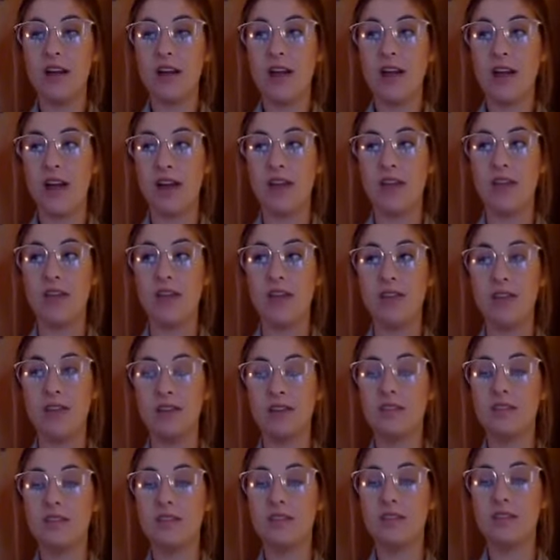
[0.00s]
and that
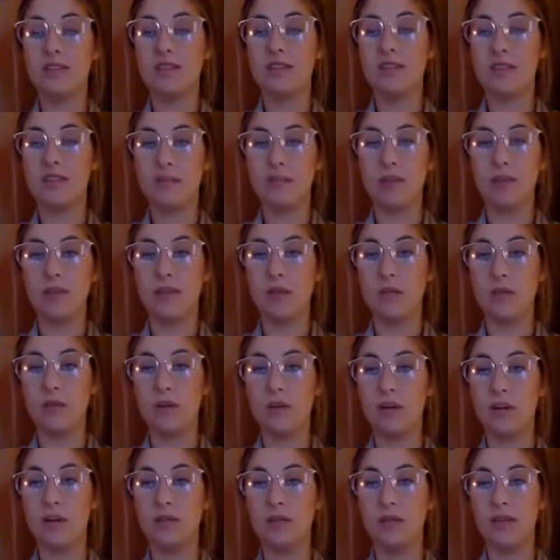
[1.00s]
this is something that
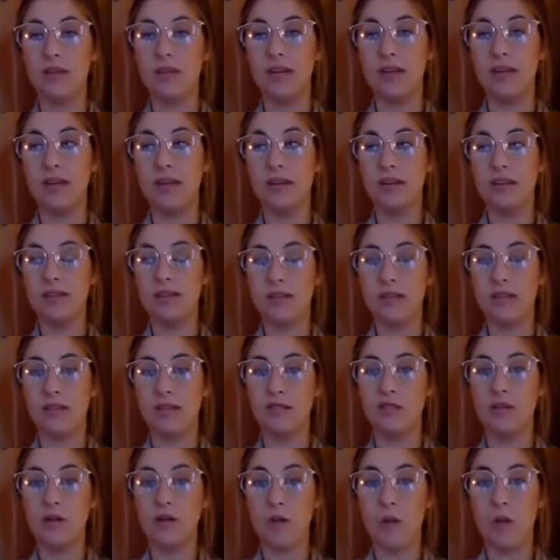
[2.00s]
we're going to be
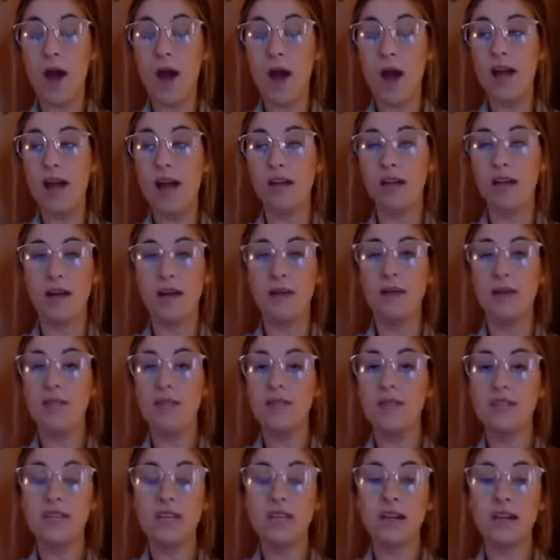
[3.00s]
seeing for a while. And I'm
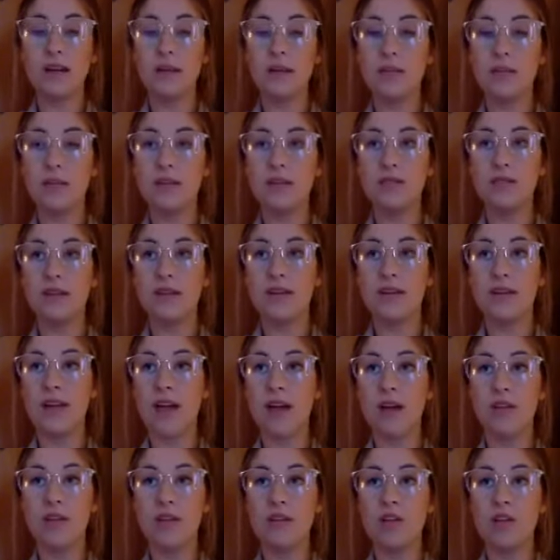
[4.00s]
even seeing companies right
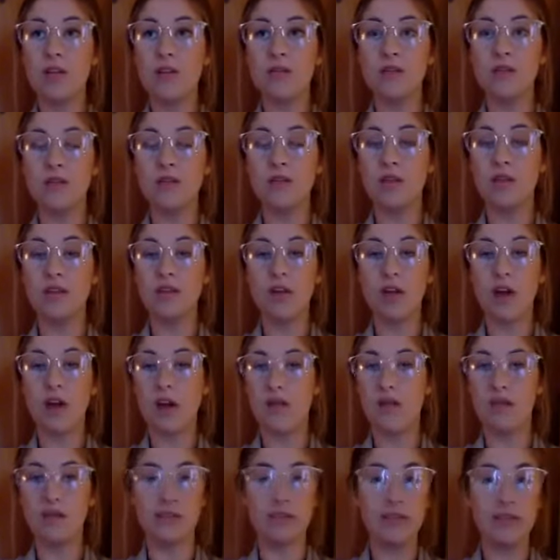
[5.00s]
now, they're not renewing their
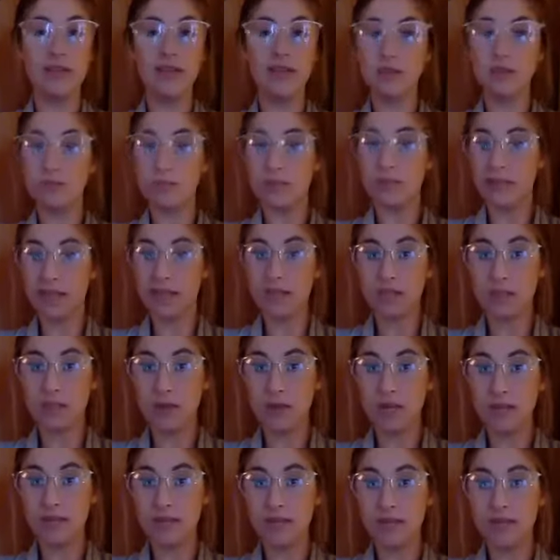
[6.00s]
office lease
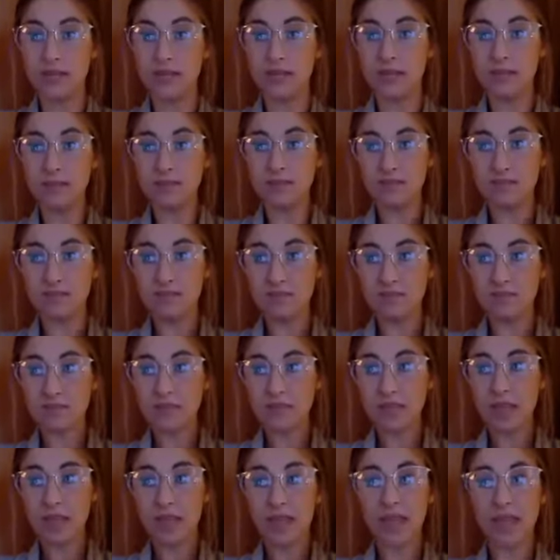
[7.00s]
spaces,
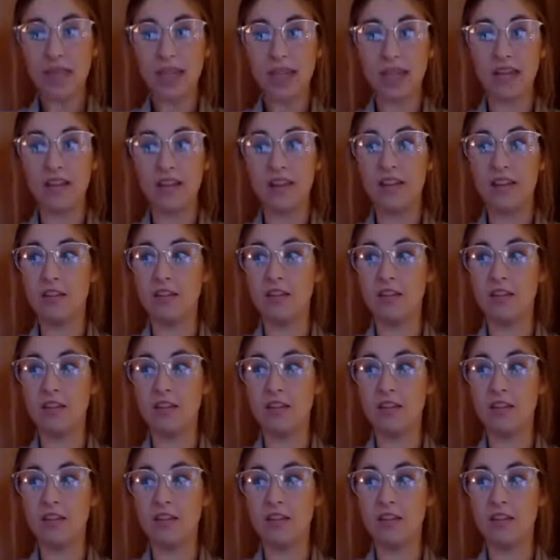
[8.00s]
and they're